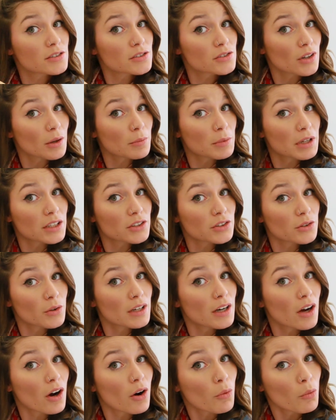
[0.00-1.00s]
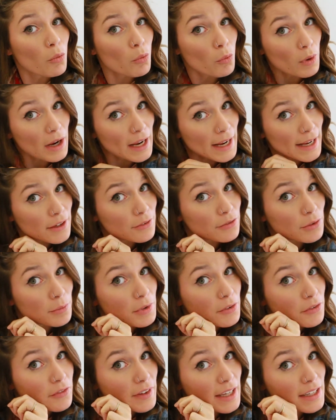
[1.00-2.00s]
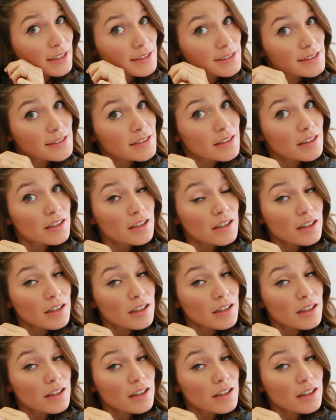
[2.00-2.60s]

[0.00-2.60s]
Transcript: so I'm gonna do it away from the face.